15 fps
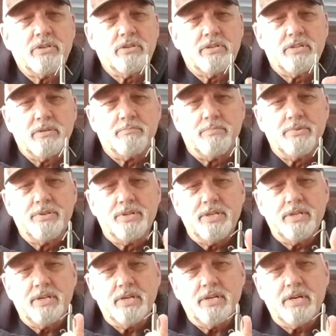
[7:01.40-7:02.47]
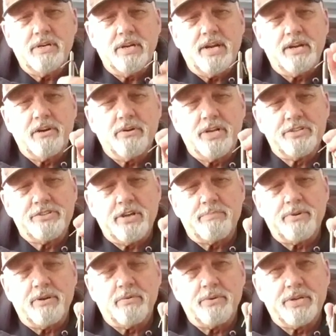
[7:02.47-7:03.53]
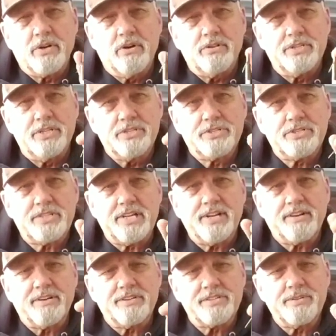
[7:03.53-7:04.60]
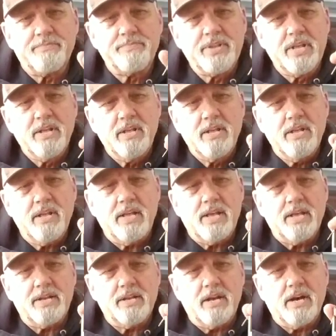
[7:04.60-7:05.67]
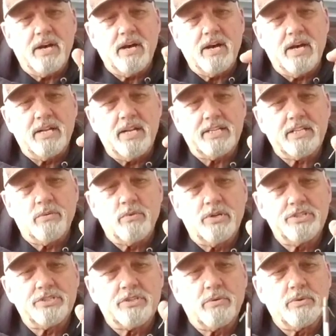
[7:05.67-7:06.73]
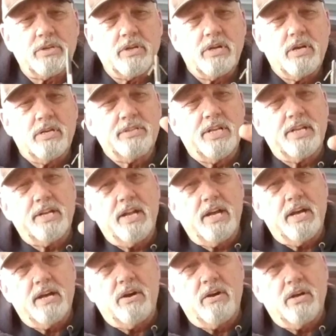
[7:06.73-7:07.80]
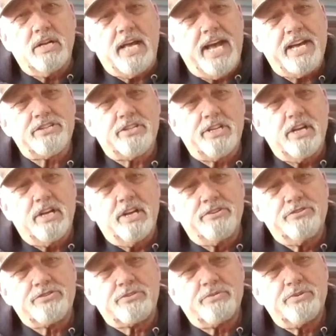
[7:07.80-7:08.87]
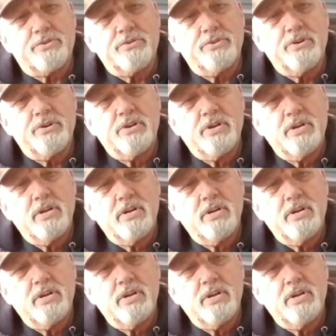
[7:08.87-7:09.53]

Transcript: you, the, the uh, arrowheads up here, we call these stingers. And I, I like the ones to, that uh, actually unscrew.